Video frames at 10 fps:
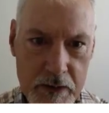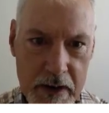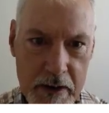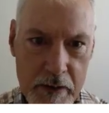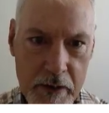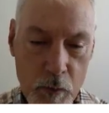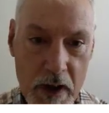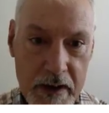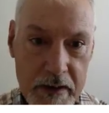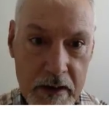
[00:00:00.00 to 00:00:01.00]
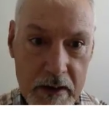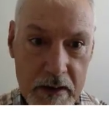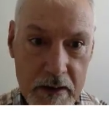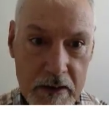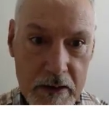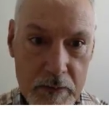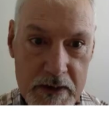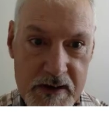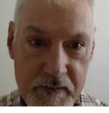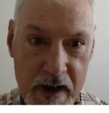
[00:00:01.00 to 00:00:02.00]
much greater than 1,
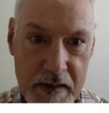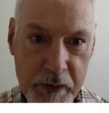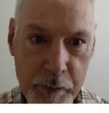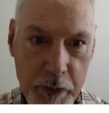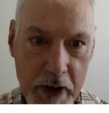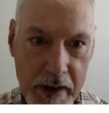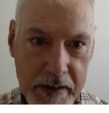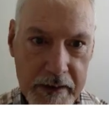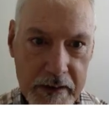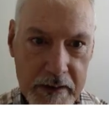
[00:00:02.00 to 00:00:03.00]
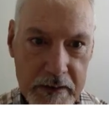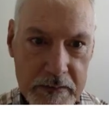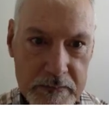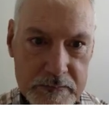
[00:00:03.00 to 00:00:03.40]
which favors product.